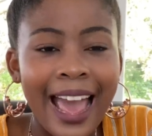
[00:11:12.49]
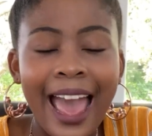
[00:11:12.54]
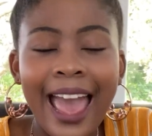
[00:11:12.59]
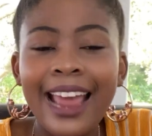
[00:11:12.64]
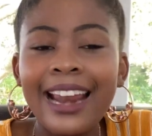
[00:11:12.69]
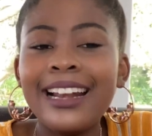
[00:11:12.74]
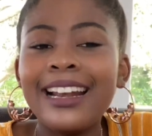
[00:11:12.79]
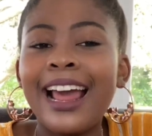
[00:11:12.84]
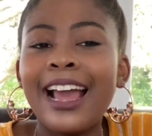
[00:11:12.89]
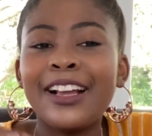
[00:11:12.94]

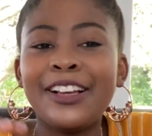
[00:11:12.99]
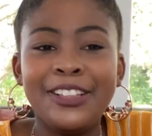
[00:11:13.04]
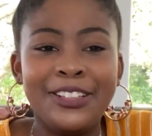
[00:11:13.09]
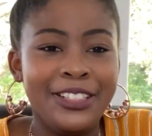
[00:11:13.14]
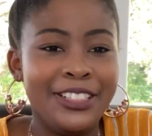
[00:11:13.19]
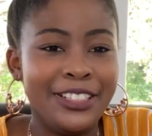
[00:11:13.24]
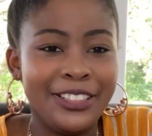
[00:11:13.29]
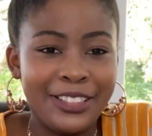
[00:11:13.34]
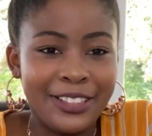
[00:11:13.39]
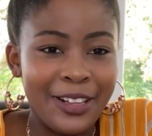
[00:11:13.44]
And I
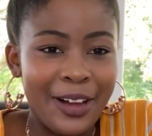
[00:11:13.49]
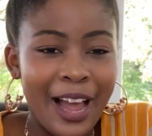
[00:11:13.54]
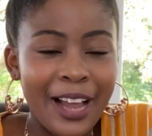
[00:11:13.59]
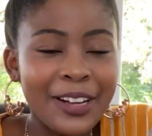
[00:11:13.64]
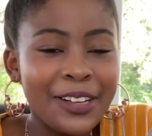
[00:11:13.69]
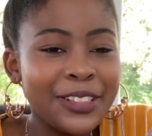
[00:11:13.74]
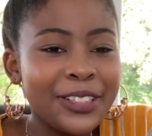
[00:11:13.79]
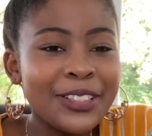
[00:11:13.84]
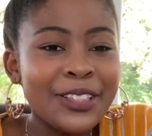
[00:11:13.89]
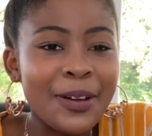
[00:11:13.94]
couldn't
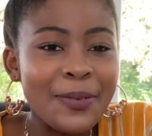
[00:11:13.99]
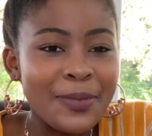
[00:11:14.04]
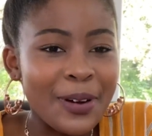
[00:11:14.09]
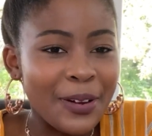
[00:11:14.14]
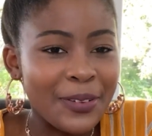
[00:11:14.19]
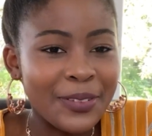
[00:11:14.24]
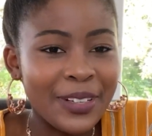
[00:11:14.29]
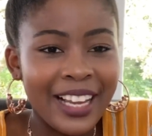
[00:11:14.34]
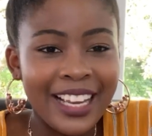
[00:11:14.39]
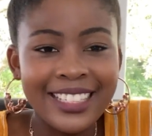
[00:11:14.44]
stop
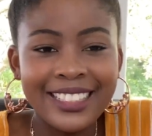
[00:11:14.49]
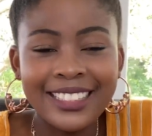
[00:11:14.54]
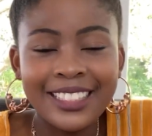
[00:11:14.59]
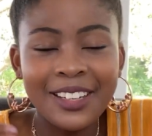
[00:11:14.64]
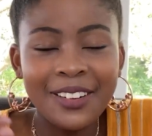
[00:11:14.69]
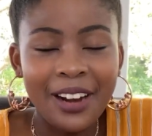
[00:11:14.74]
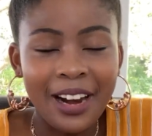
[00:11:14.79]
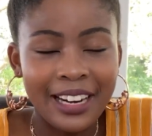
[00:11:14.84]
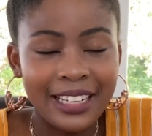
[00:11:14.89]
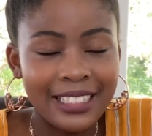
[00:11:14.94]
laughing. I just
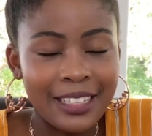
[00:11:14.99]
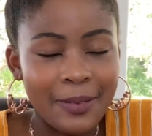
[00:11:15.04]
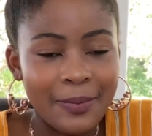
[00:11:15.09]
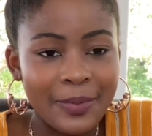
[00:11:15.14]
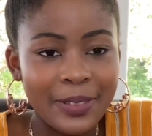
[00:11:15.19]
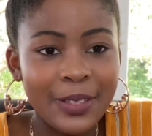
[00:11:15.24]
cracked up.